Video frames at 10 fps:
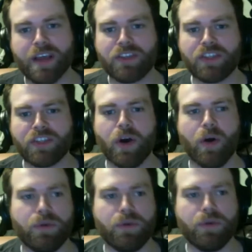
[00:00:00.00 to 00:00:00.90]

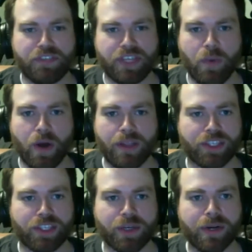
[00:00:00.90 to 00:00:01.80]
So if she wants
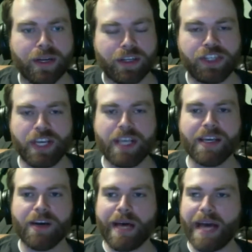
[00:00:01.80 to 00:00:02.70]
to, she can
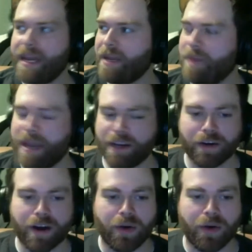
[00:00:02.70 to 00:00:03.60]
go ahead and make
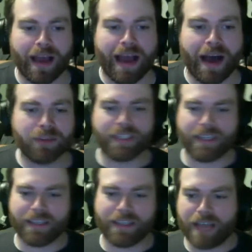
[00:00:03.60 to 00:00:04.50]
her own house
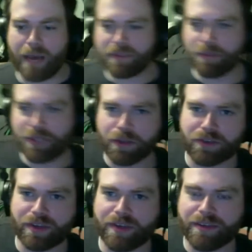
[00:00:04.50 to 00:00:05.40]
and adopt some
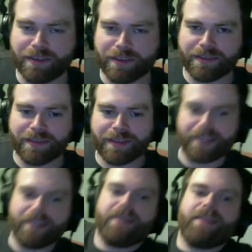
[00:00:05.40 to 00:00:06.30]
children.
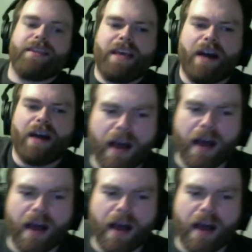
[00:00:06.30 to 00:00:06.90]
I